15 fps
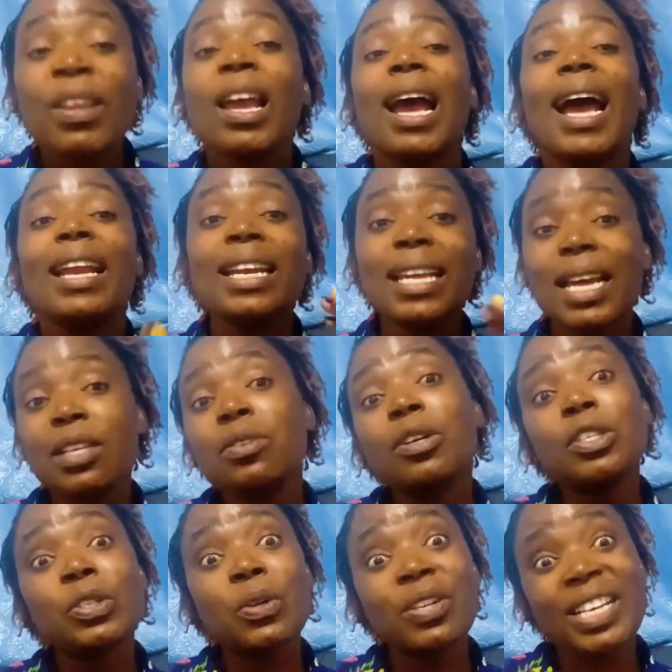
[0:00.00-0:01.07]
And he has
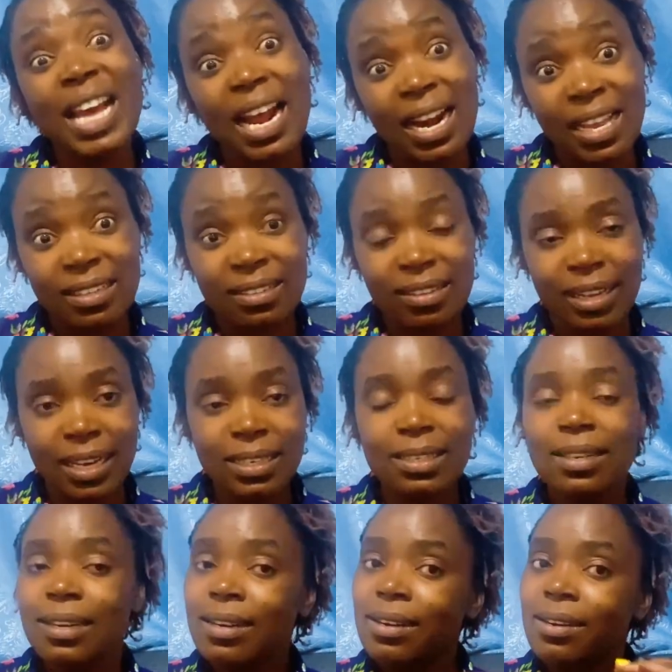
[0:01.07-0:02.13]
also realized
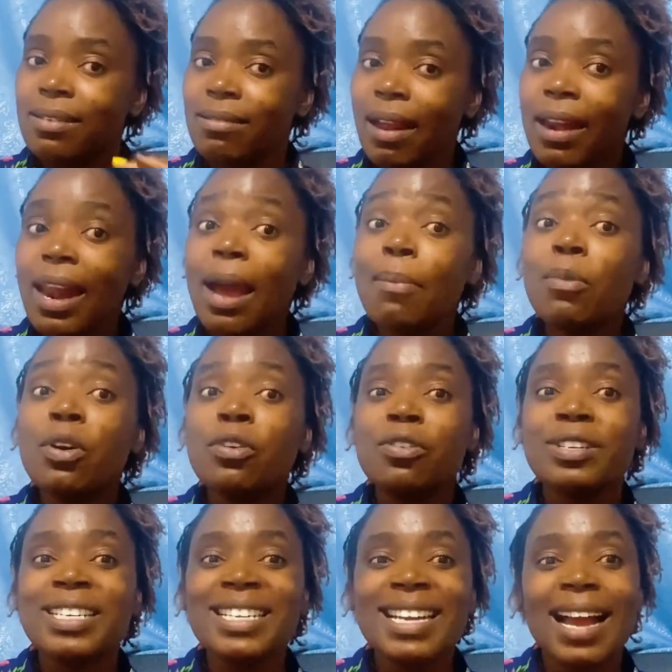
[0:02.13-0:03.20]
that Raila
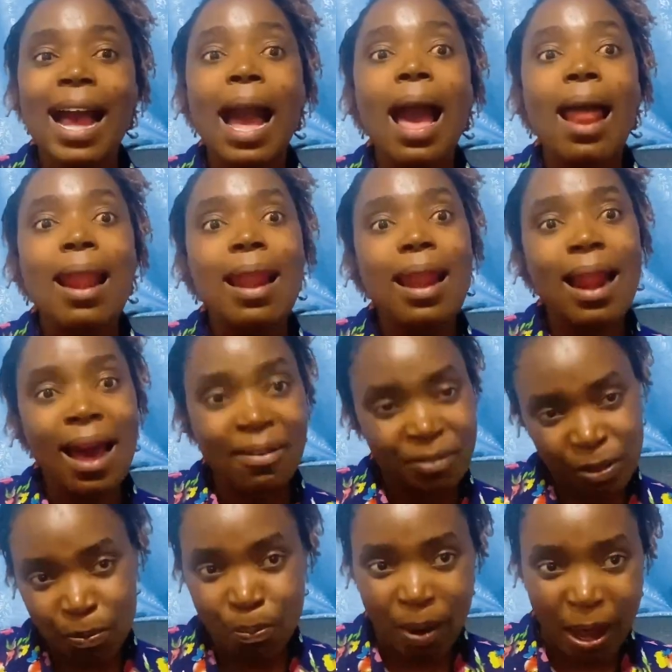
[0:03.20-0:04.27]
Amolo Odinga
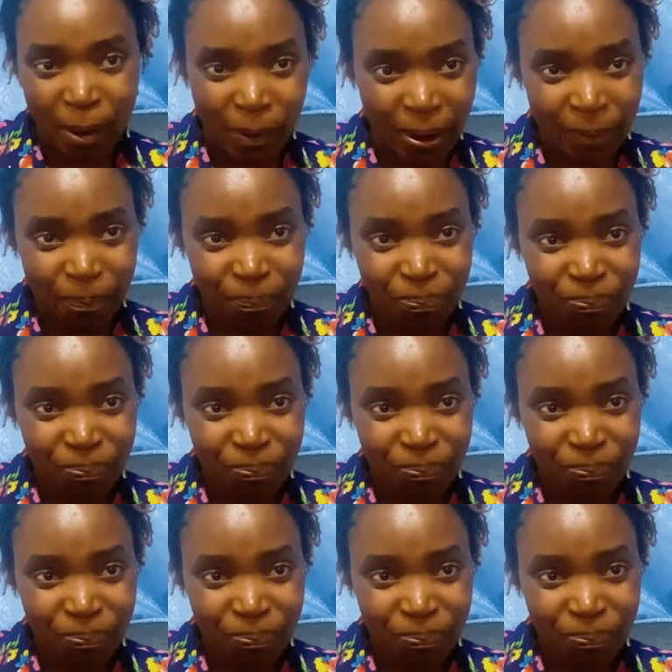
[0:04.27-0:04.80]
loves power.